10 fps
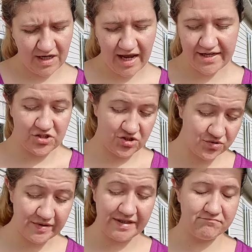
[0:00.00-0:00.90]
I can
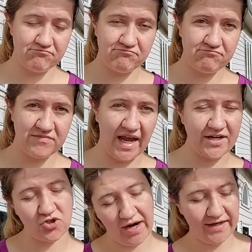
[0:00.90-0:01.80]
do it.
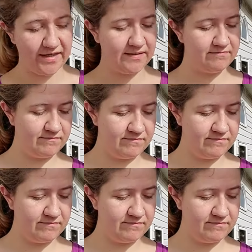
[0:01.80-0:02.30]
I tried it.